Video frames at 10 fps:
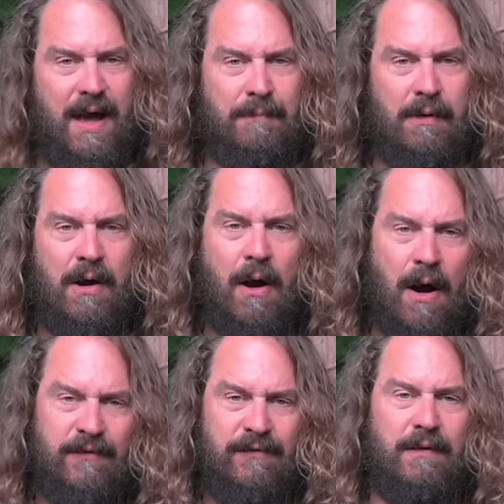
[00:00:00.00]
I'm
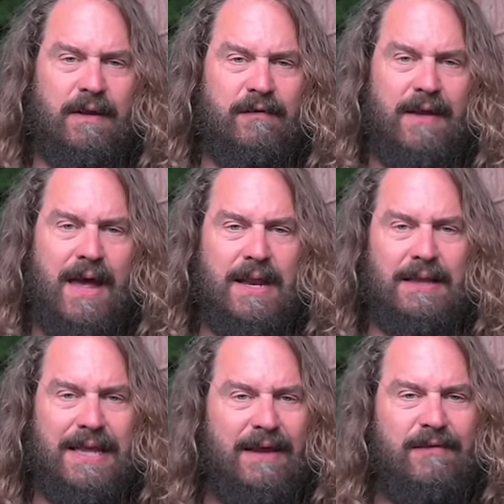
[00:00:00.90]
constantly sent
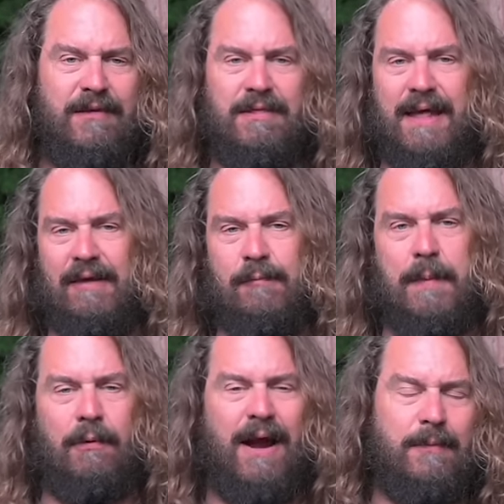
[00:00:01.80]
links to things.
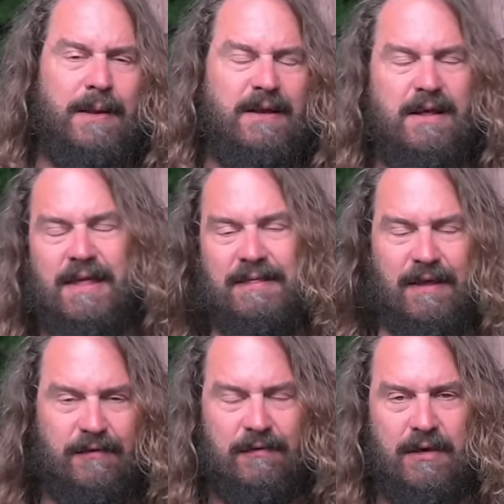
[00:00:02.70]
People are asking me, do you think
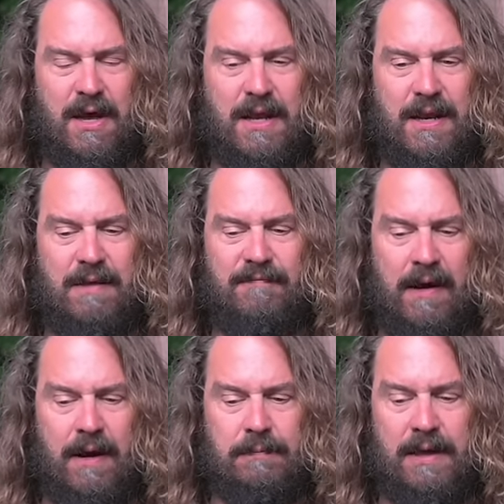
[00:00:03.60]
this is good? And
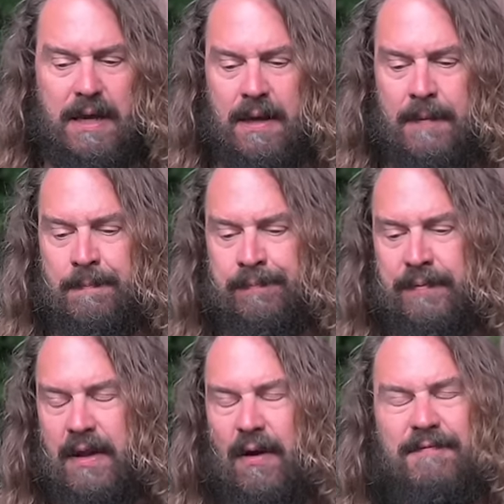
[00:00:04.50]
invariably,
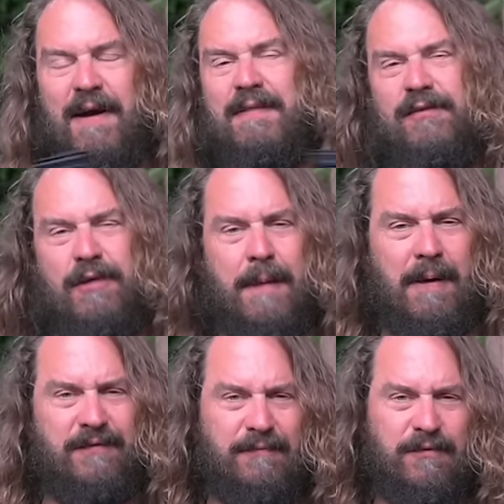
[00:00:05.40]
you know, I find these
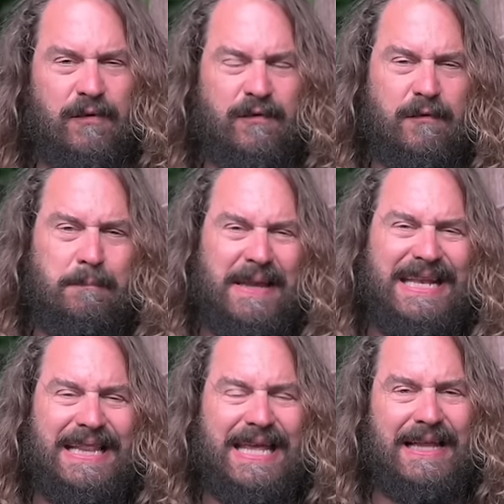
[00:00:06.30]
tripods have too
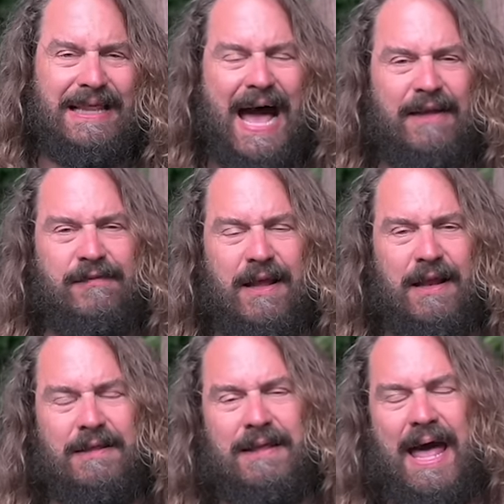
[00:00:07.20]
spindly a last
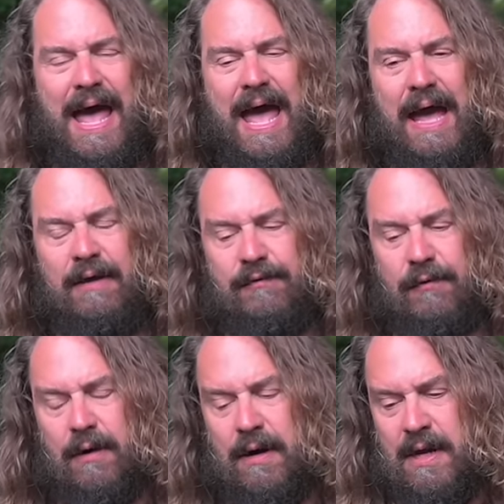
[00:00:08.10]
set of legs,
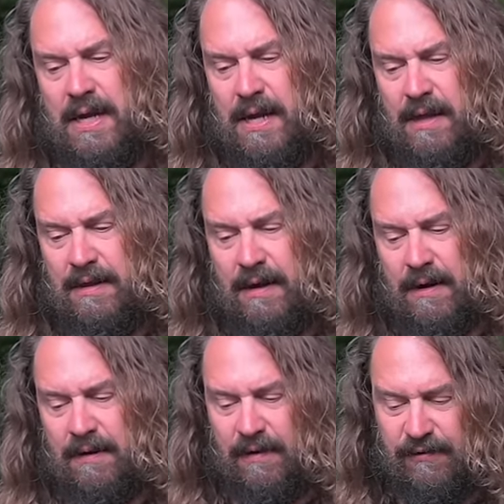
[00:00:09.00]
or
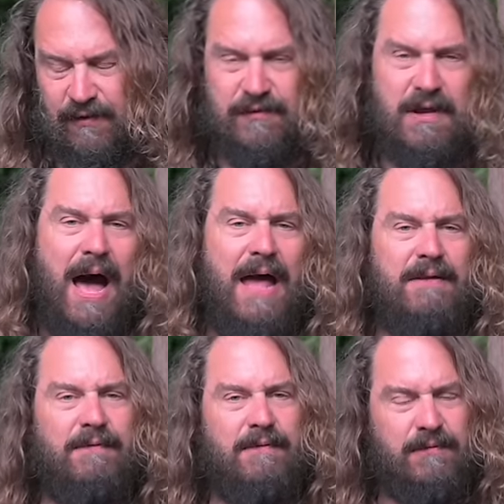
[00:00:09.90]
they're, they're just not,
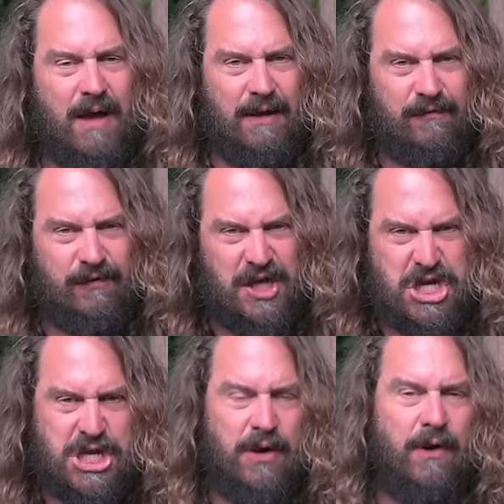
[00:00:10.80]
not
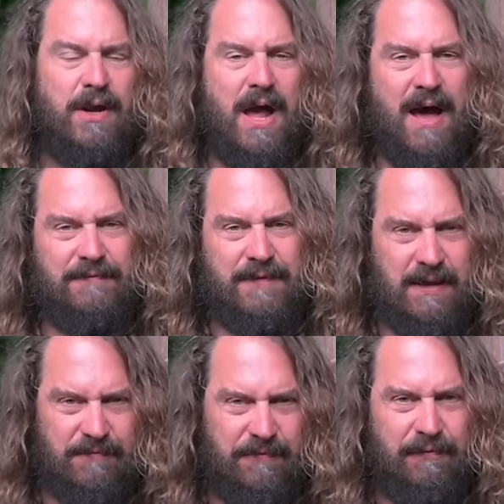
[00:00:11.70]
secure enough. You
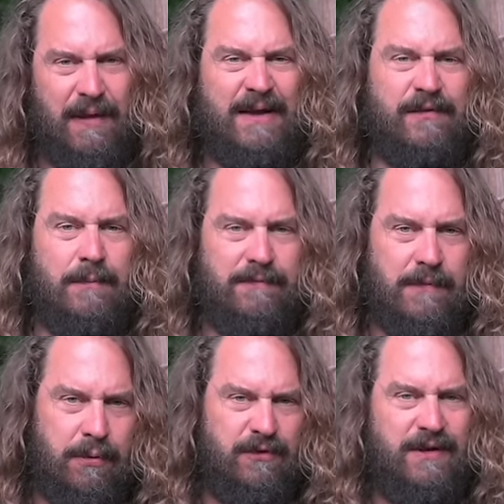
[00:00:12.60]
can flex them if
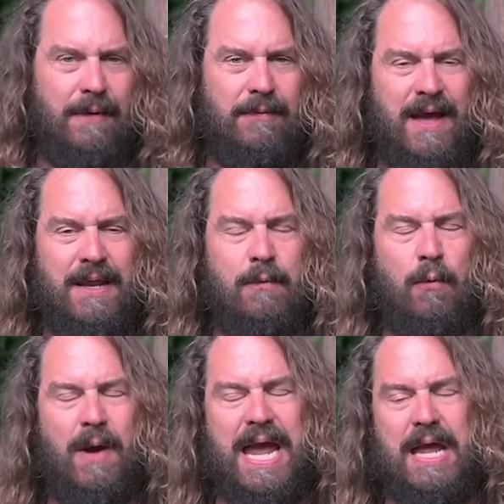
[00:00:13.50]
you push down with any
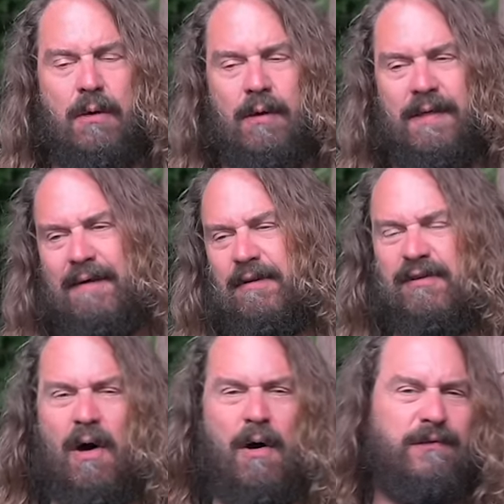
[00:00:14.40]
weight, or they have a
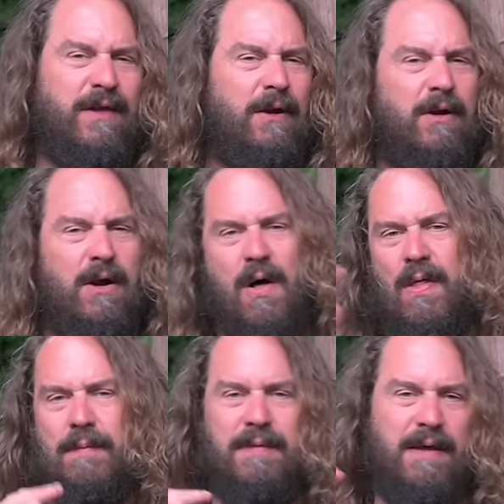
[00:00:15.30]
tall center
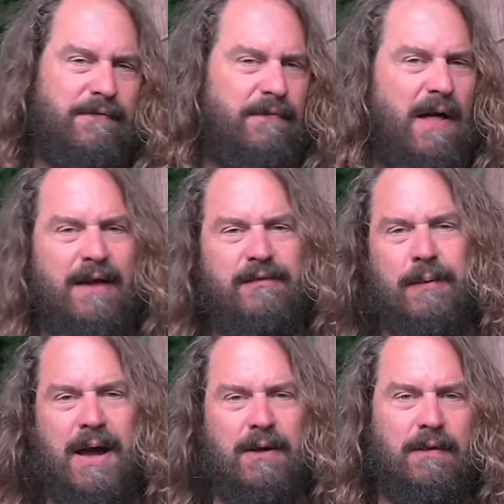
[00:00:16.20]
column that flies
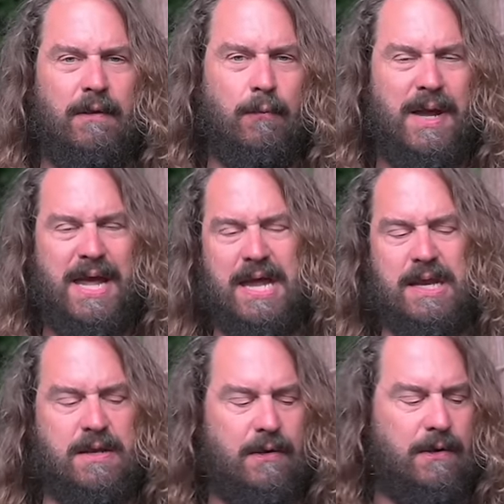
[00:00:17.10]
around in the
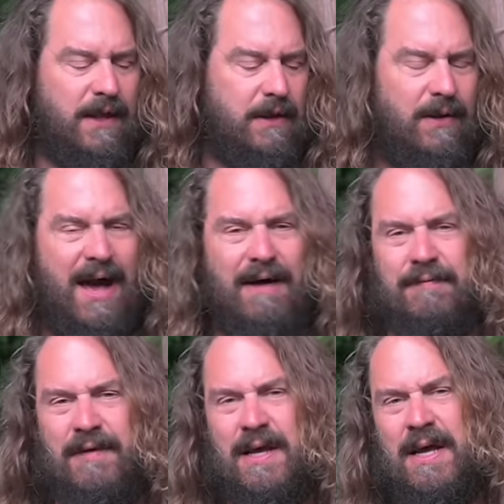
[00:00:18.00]
wind, or they don't
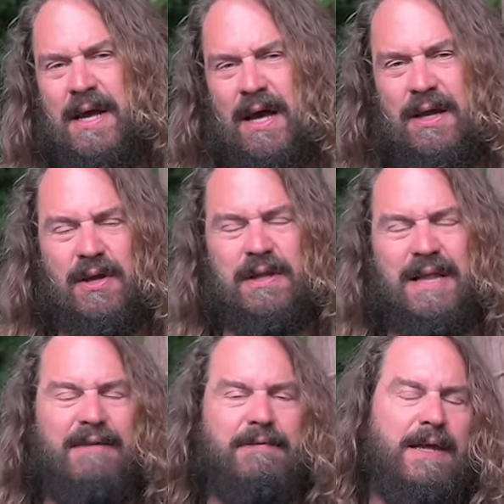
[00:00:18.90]
have a good
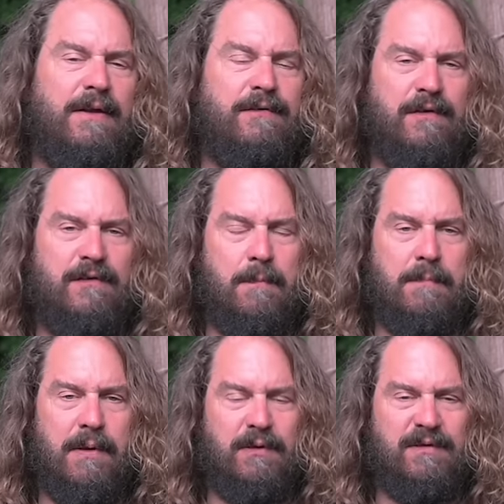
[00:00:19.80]
leveling
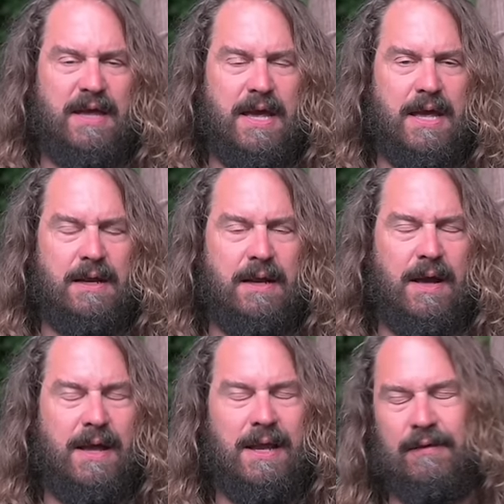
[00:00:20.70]
system built in.
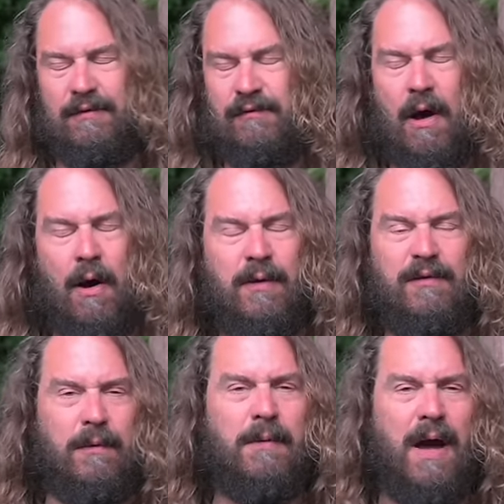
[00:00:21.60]
Uh, you know, there's just
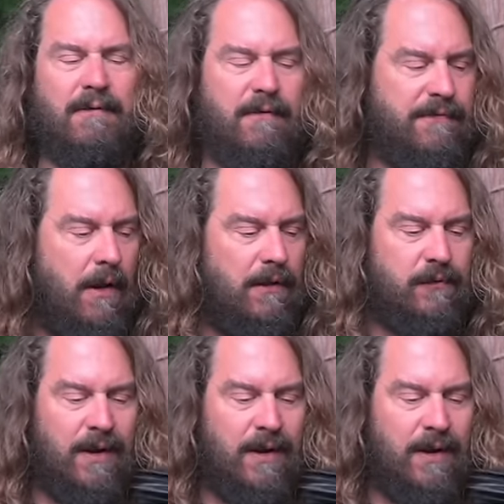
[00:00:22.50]
always some kind of a fault.